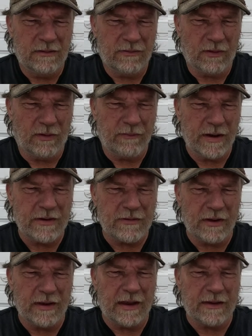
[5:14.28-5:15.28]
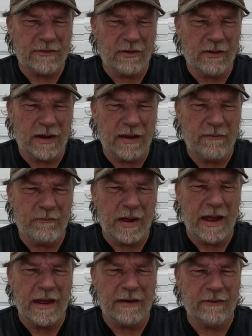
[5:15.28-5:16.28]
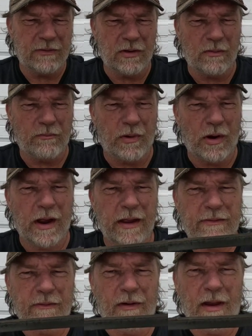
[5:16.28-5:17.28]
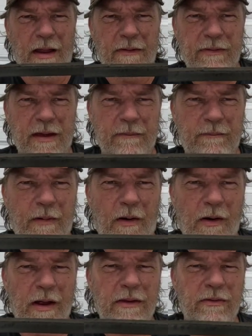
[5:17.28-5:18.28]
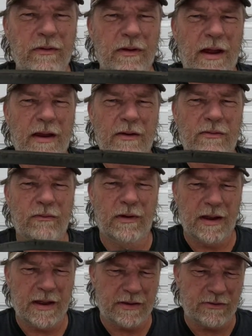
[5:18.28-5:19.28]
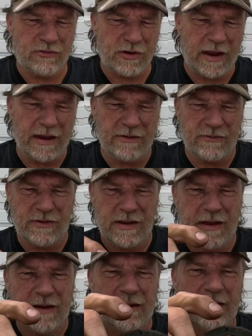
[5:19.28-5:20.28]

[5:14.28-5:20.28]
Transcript: So eventually that's going to get bad and it's going to break. So while I was that far into it, I just went ahead and changed it.